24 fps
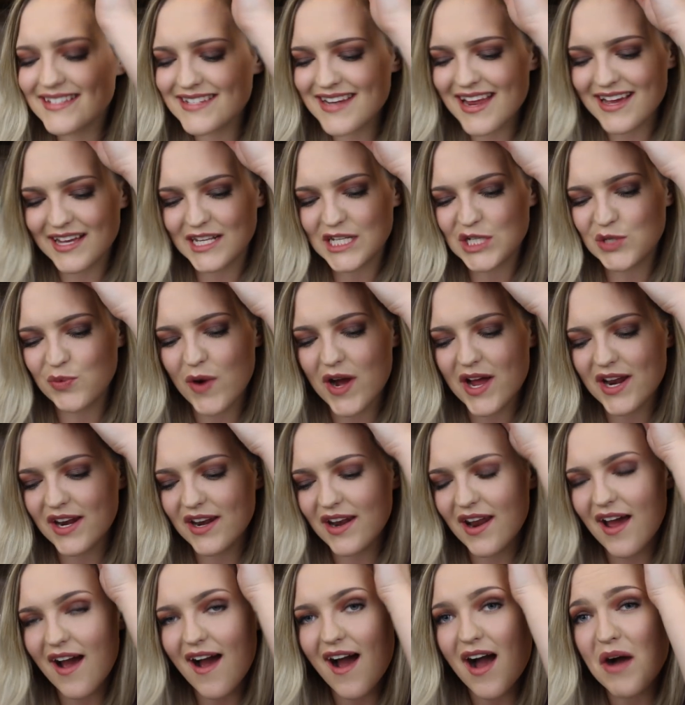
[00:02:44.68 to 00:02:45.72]
next
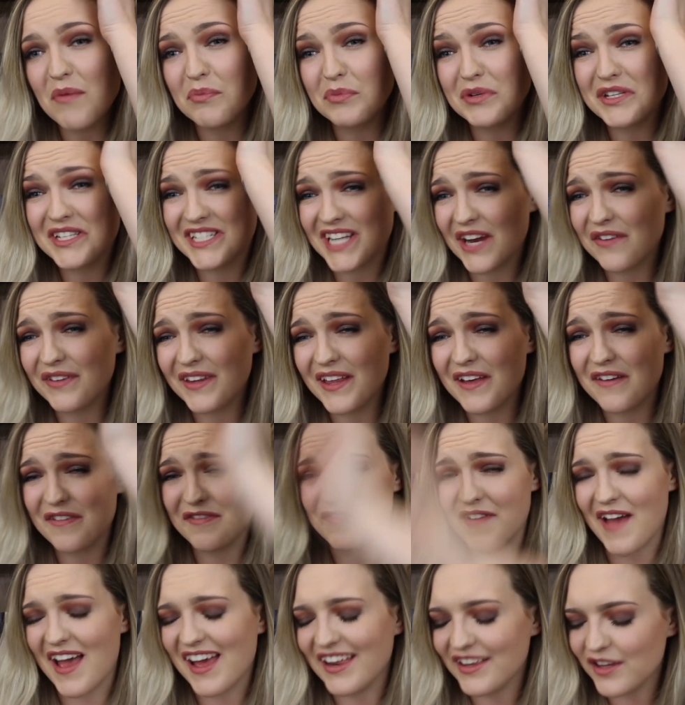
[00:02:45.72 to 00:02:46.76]
one was definitely a
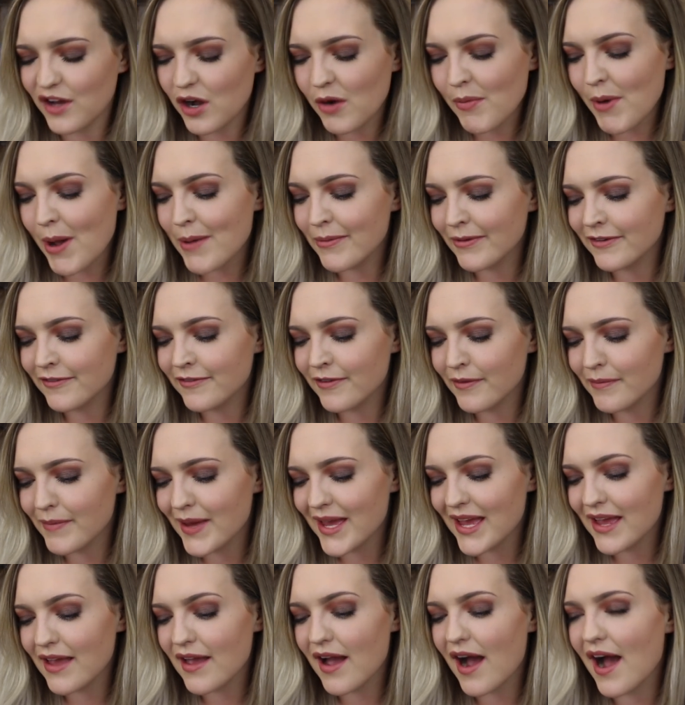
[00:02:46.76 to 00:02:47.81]
fangirl moment for
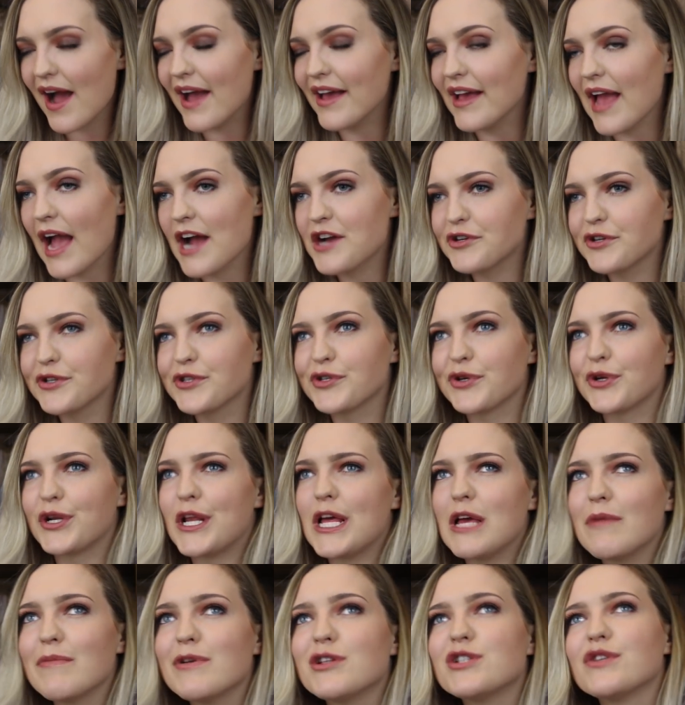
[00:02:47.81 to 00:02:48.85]
me. I actually saw an
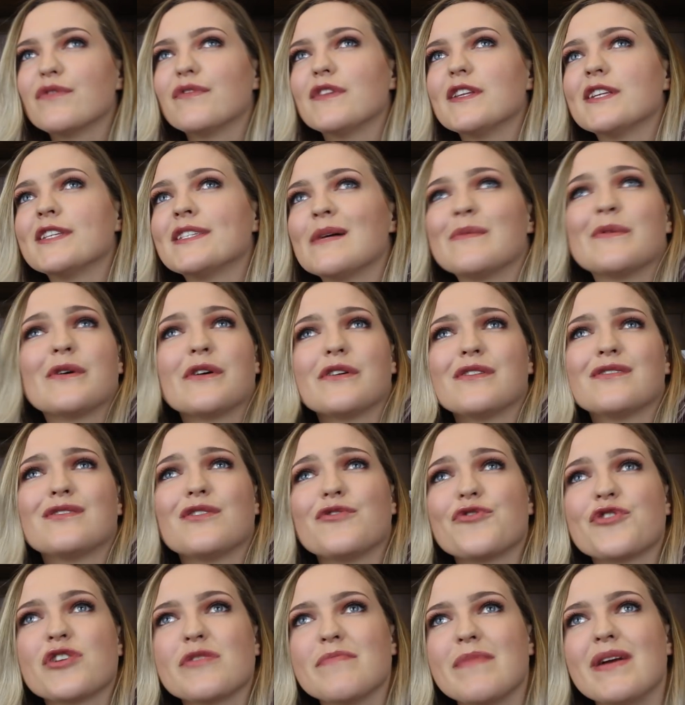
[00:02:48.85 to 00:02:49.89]
image of this somewhere on
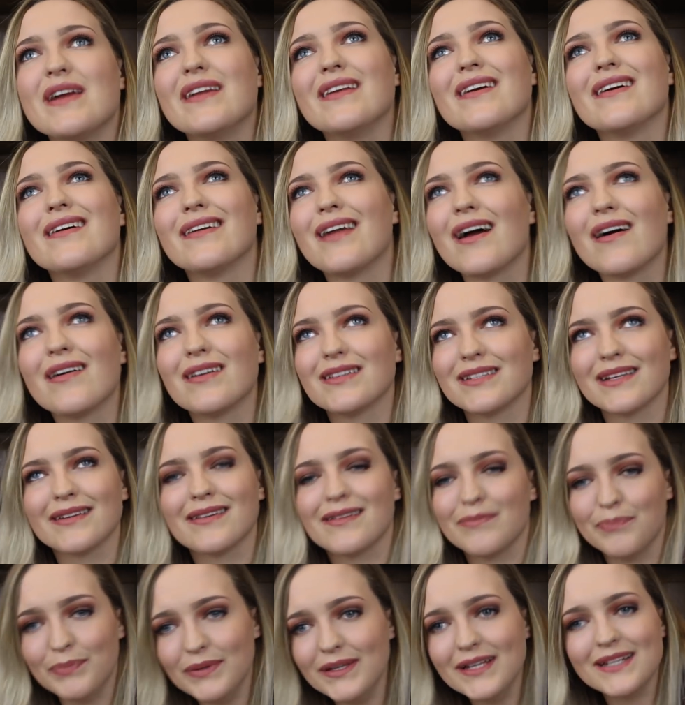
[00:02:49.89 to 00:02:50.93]
social media, and I was
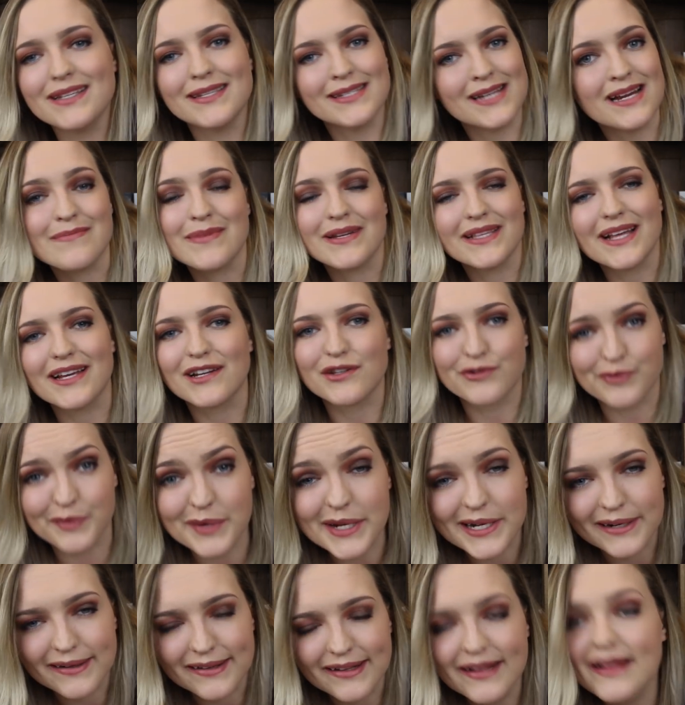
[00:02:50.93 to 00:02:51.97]
like, please tell me that is
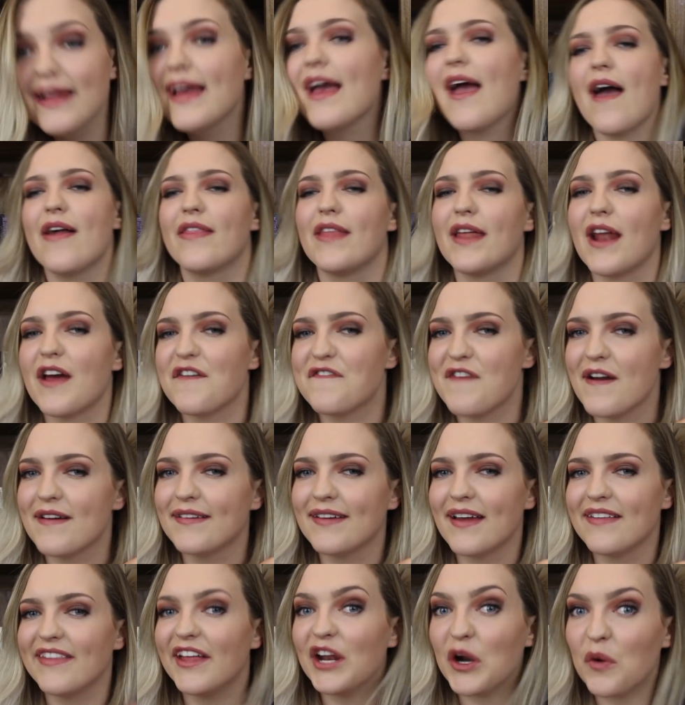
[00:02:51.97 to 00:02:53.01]
real. And then I found
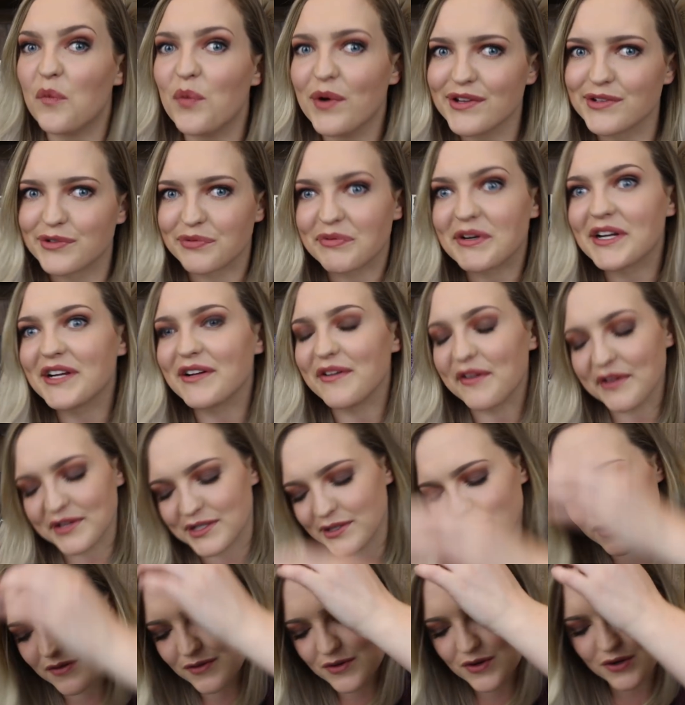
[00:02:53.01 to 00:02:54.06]
out that it was real,
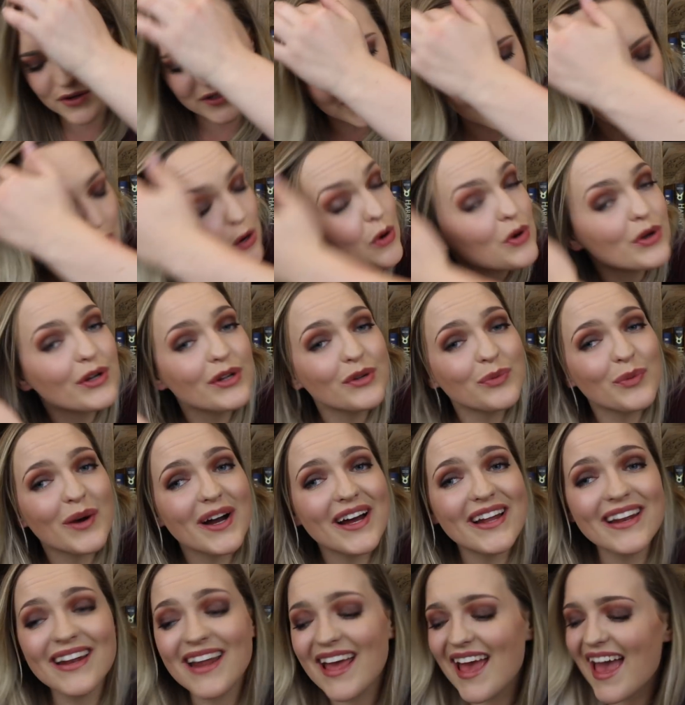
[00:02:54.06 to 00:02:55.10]
so of course I ordered
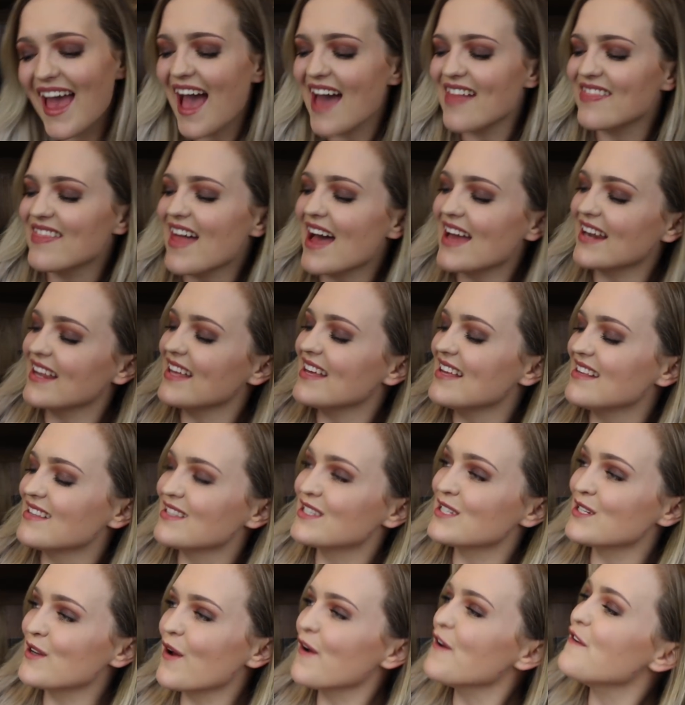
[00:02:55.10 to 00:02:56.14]
one, and that is
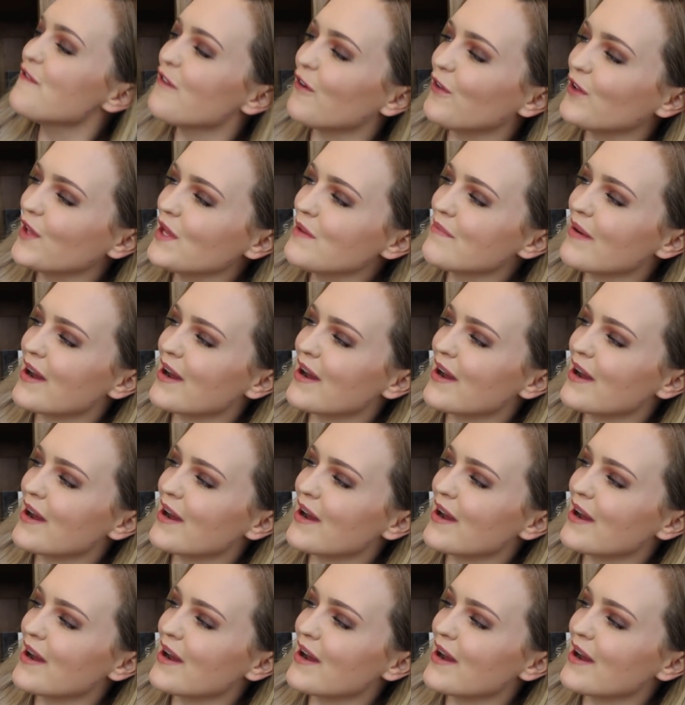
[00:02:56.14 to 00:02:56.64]
Snow Falling